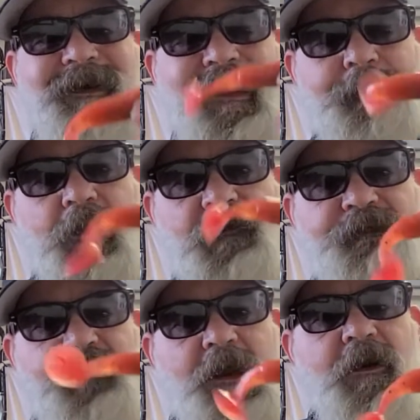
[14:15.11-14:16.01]
I'm not a
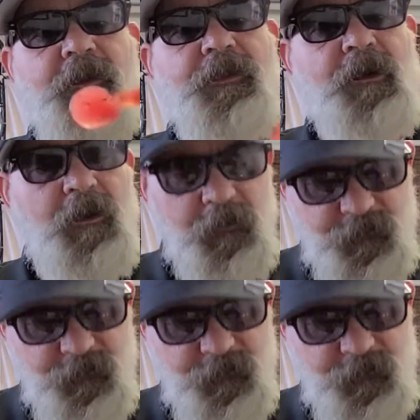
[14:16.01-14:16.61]
fan of the color